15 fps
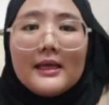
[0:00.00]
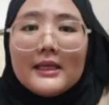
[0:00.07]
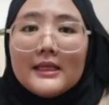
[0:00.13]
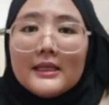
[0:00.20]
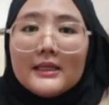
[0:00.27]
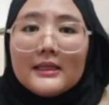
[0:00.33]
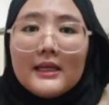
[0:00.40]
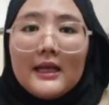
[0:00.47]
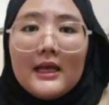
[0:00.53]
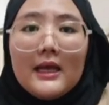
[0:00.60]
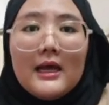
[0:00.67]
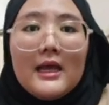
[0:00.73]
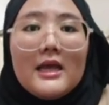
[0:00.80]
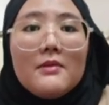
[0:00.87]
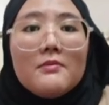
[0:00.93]
here they
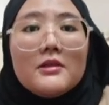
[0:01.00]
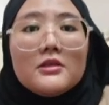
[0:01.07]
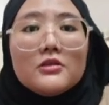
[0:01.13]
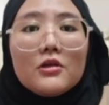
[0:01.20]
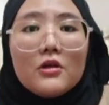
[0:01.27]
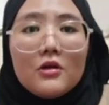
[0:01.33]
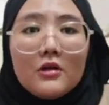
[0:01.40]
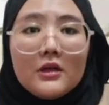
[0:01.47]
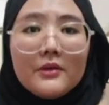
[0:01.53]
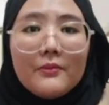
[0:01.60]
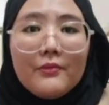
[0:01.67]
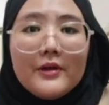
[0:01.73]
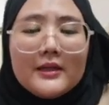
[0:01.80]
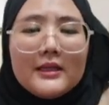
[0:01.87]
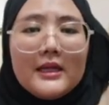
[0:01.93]
are able to
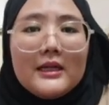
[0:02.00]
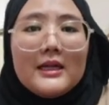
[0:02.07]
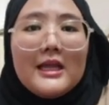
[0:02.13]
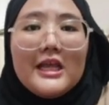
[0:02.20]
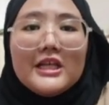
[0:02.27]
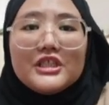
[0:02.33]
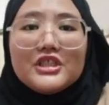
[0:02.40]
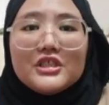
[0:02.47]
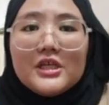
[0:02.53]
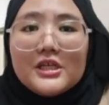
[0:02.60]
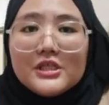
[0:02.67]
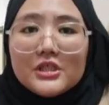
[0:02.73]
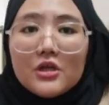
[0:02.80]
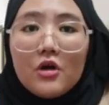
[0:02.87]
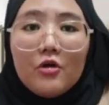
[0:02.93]
collaborate and
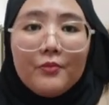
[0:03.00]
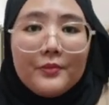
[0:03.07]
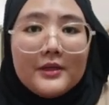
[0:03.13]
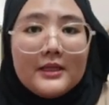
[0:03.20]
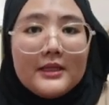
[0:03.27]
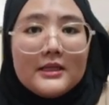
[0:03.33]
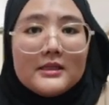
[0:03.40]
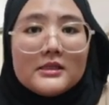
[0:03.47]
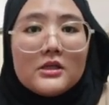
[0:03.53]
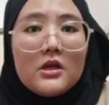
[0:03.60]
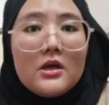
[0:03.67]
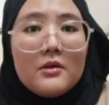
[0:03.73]
exchange opinions